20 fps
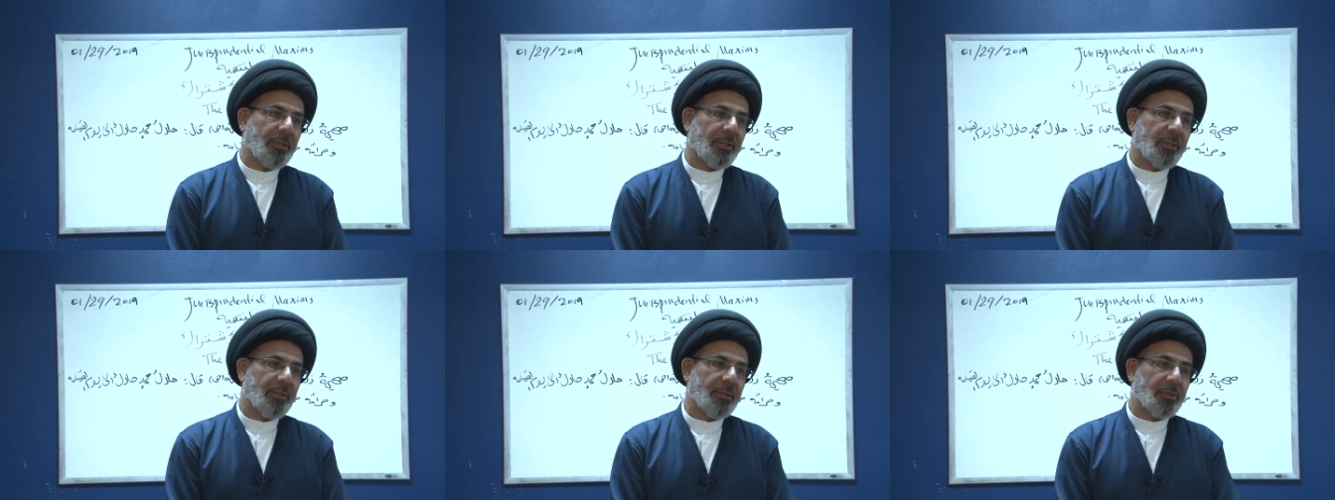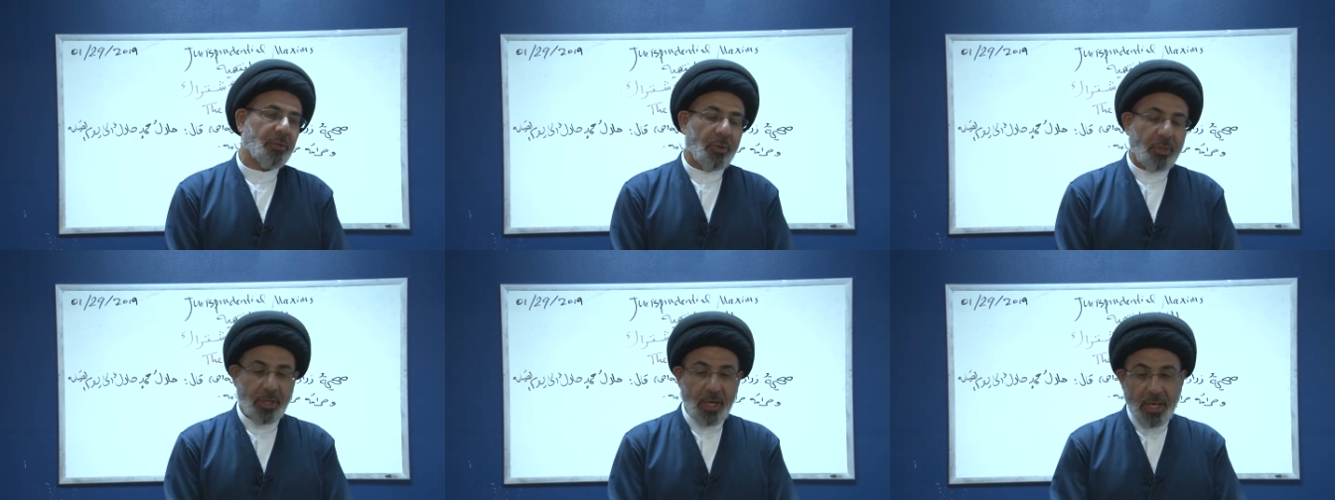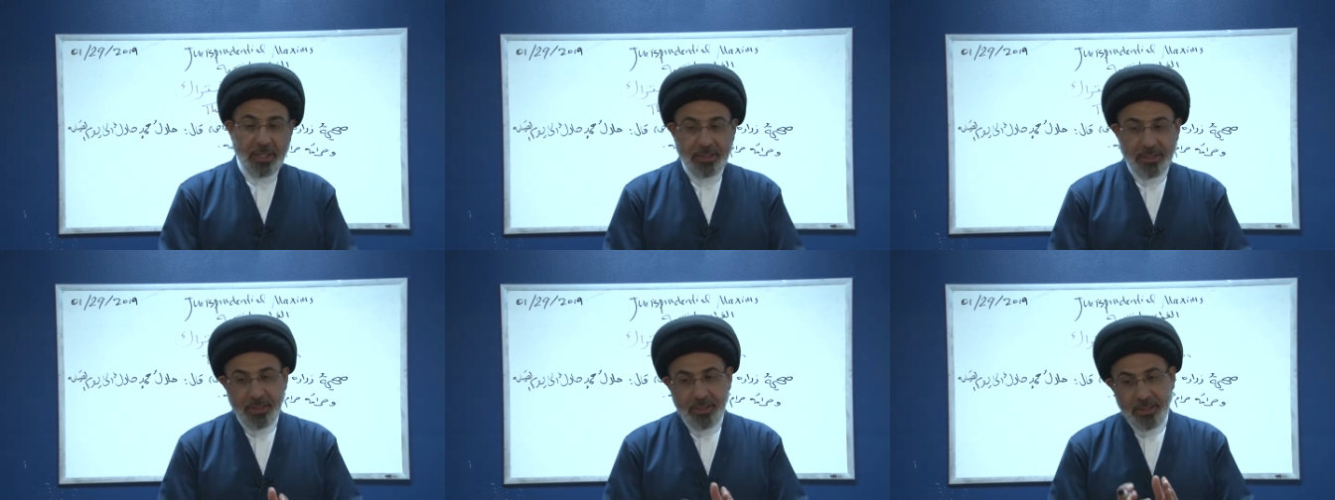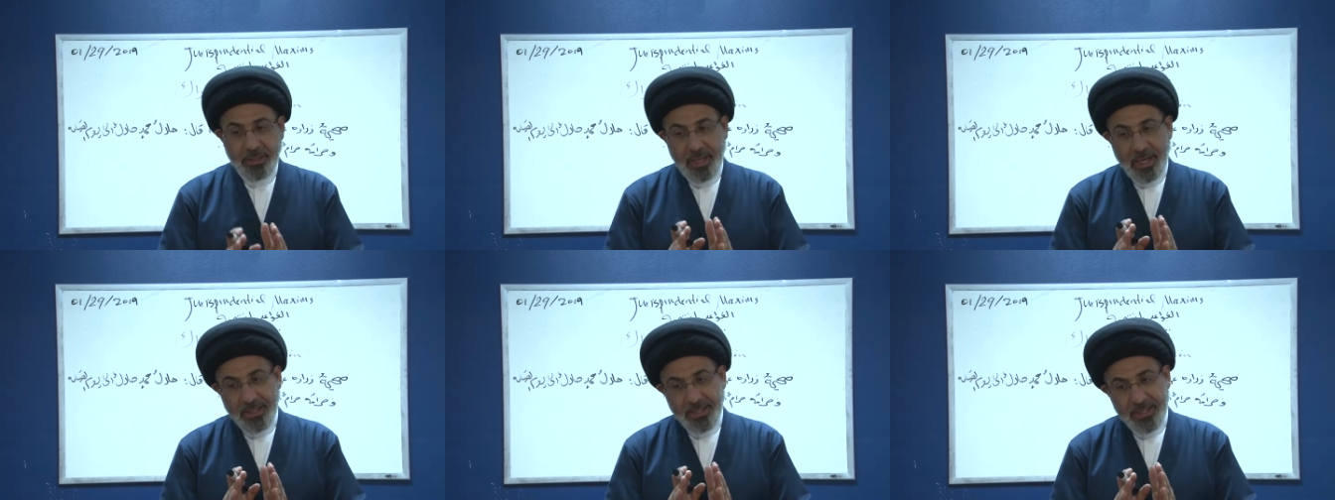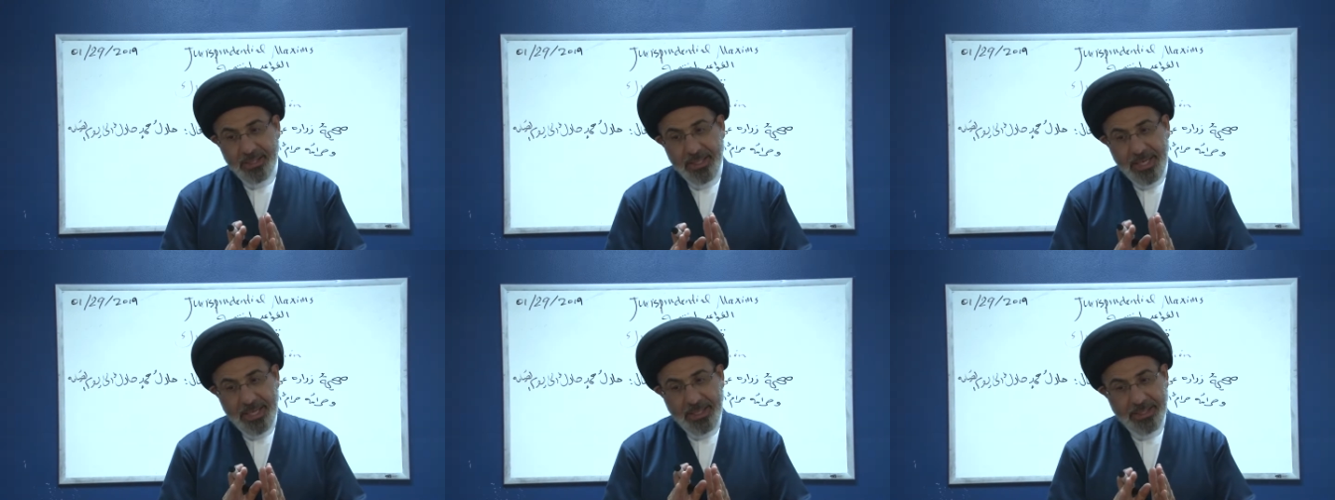So God did not
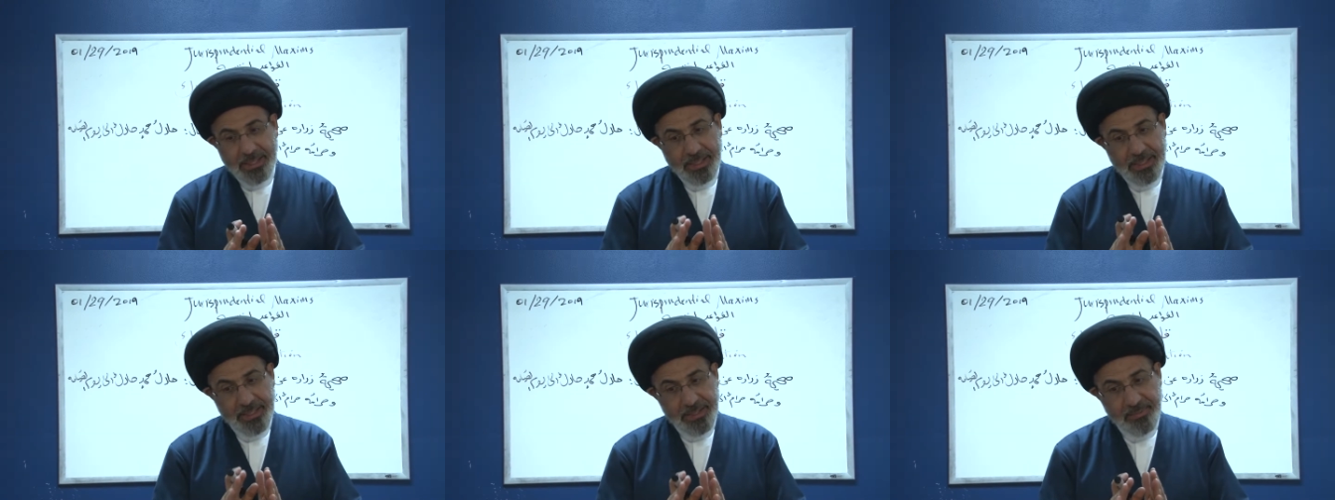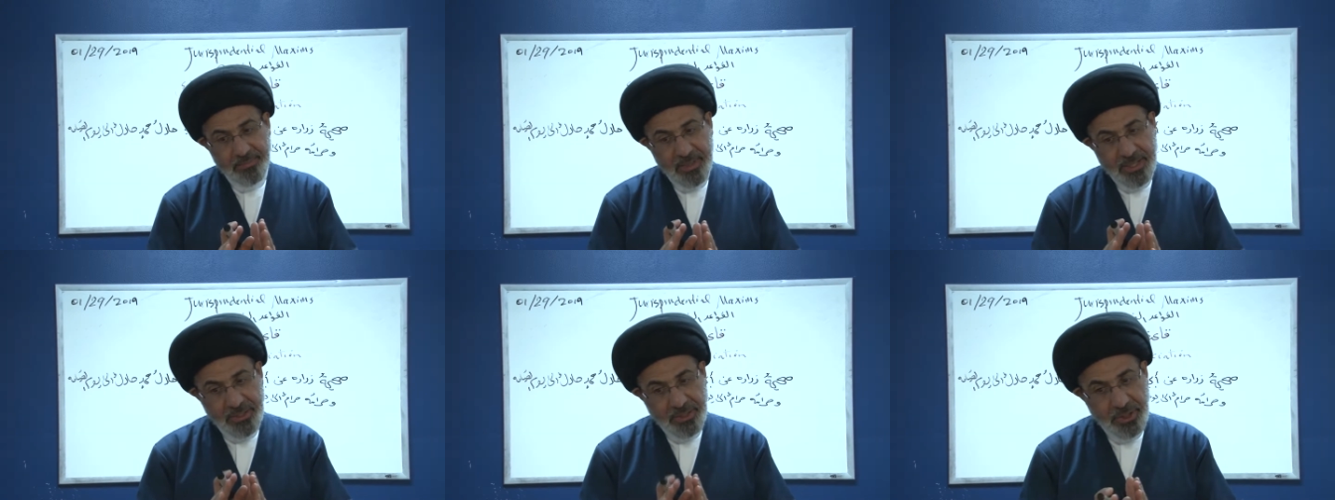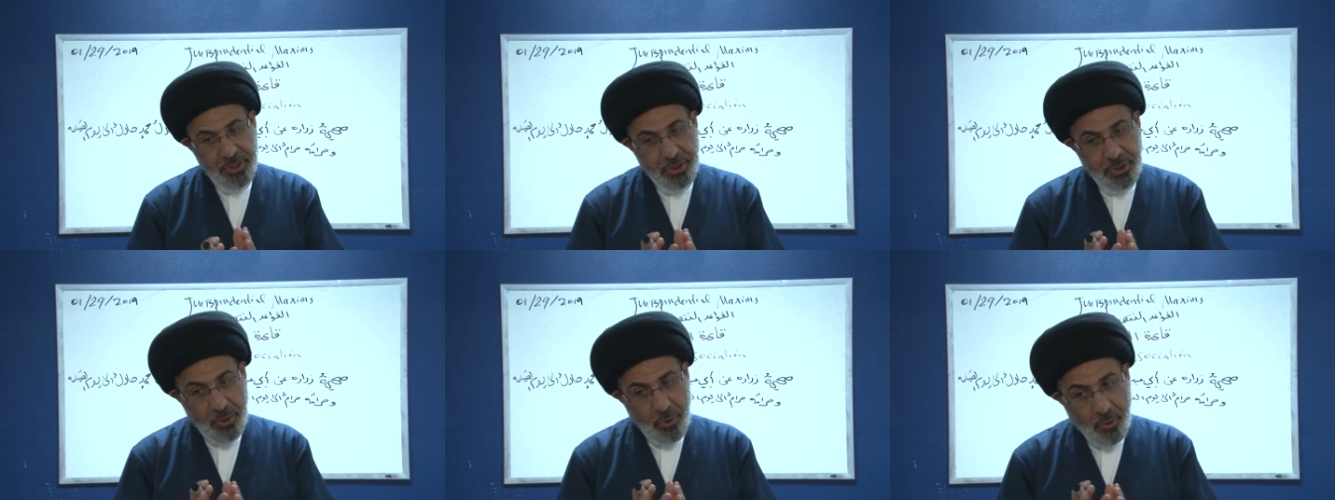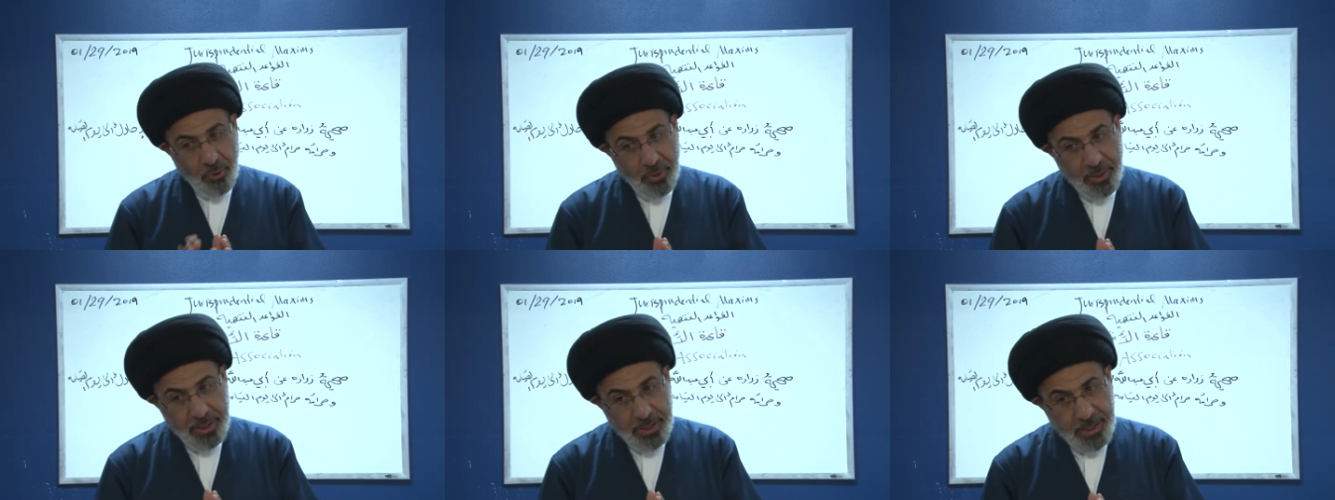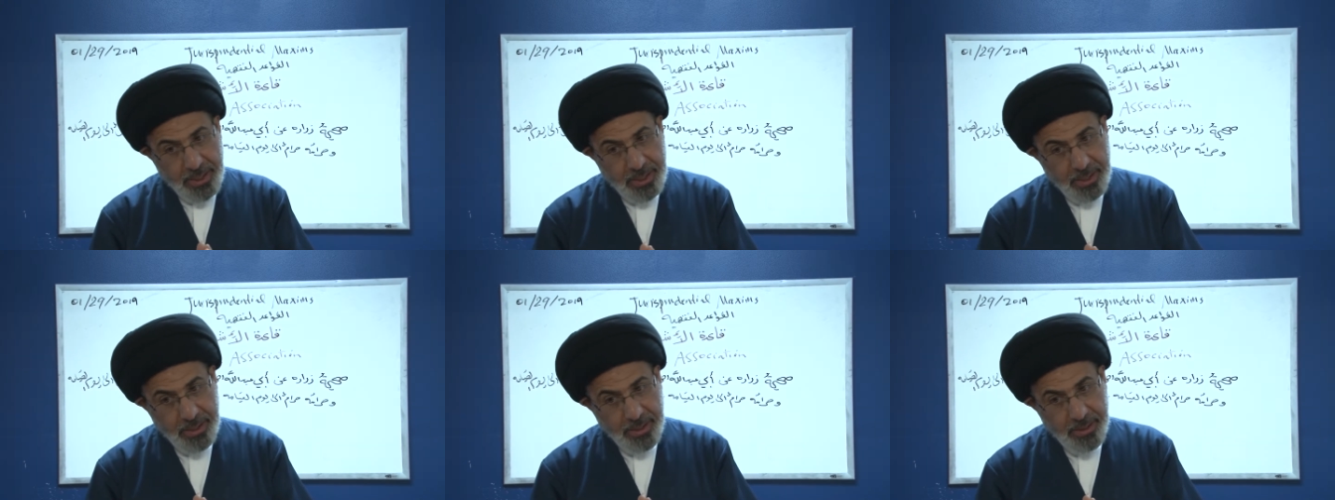send his message
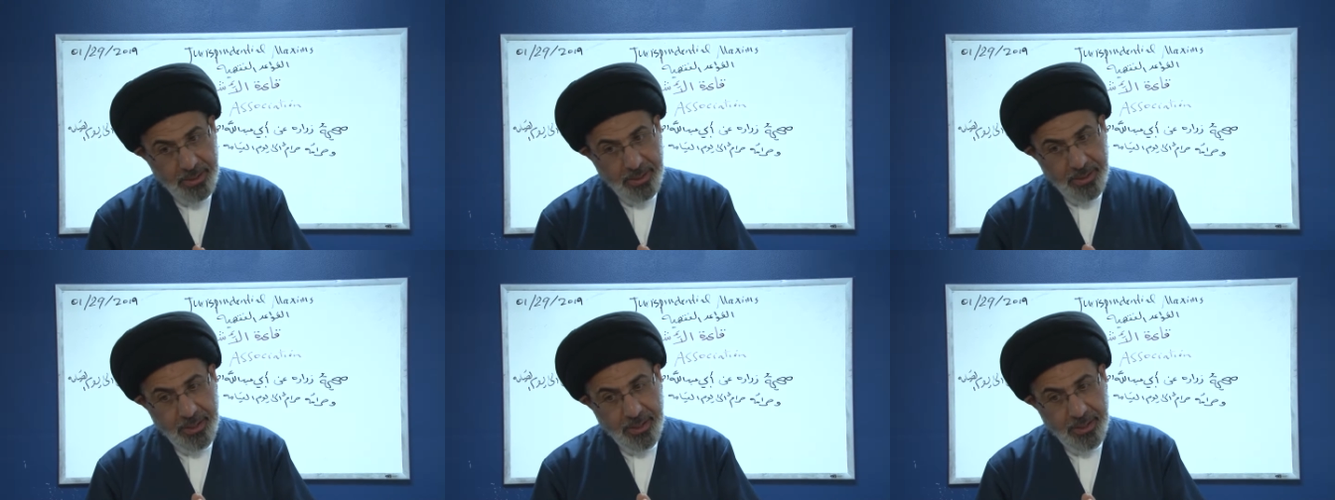only